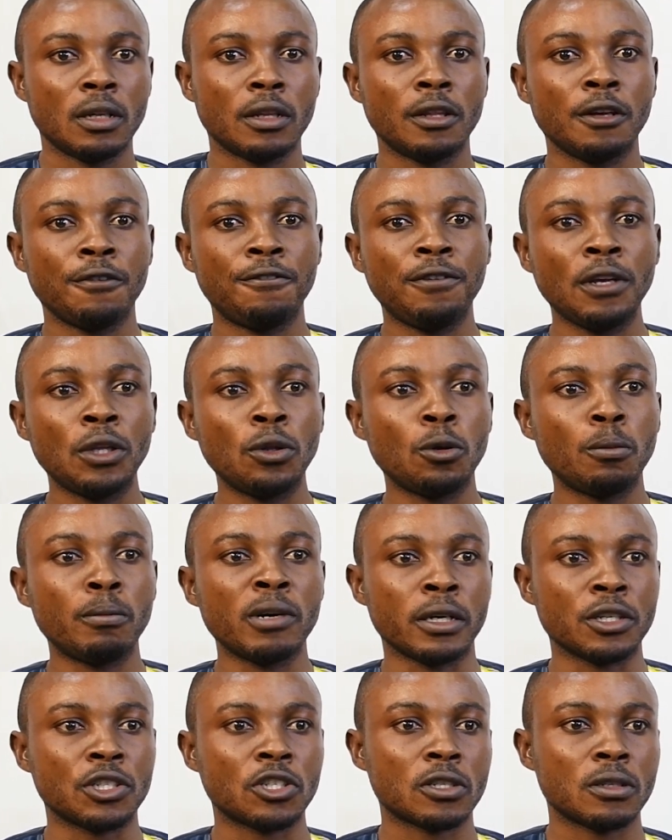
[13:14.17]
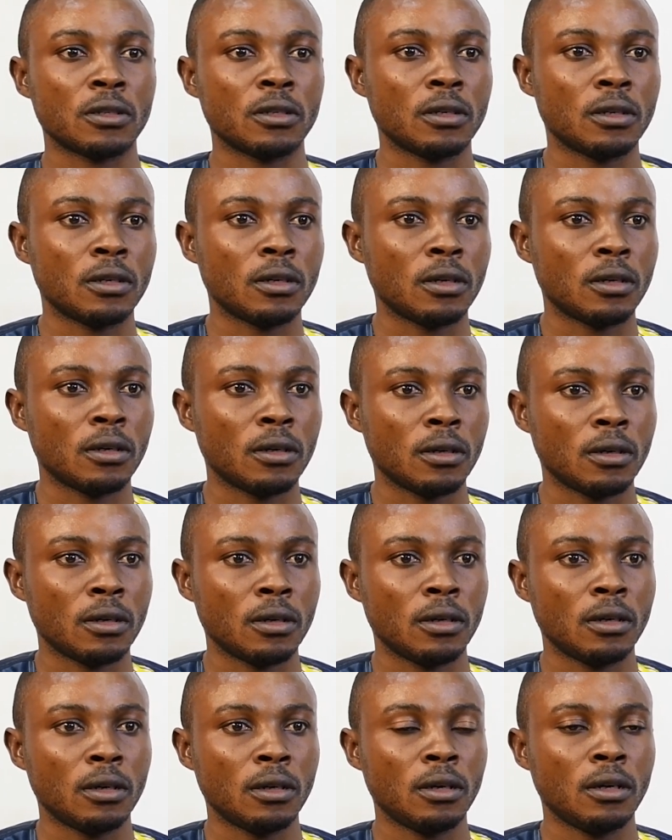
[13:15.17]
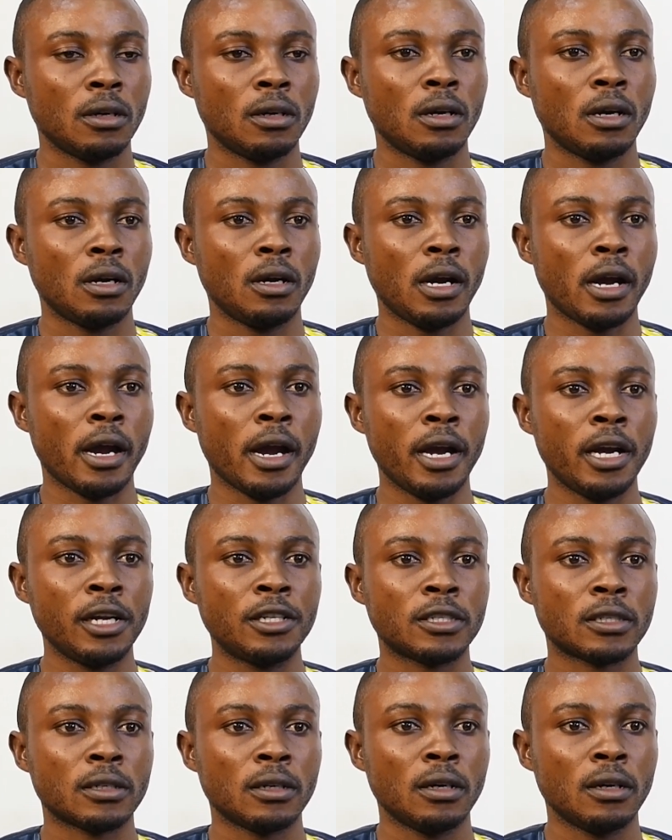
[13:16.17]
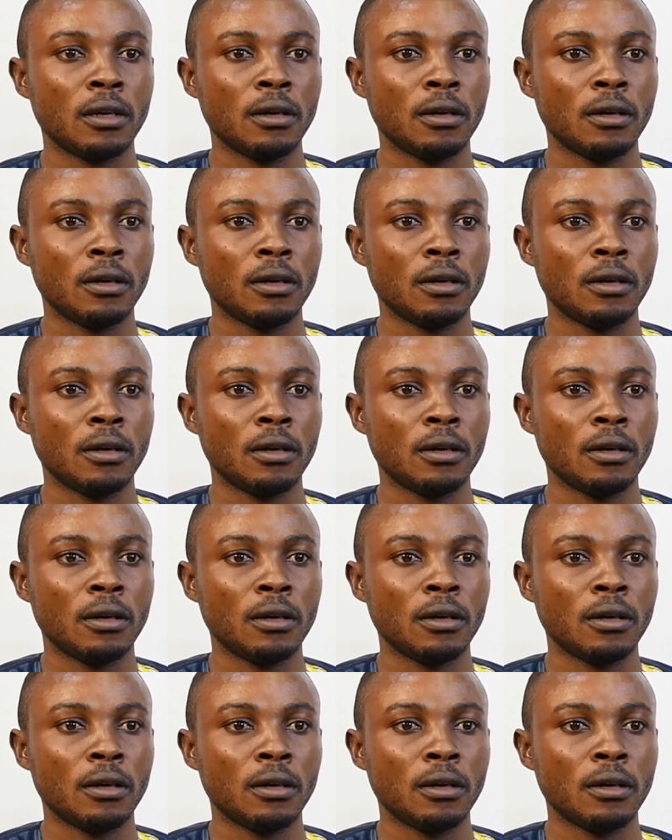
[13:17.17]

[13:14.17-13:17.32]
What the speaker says: the final match. 8.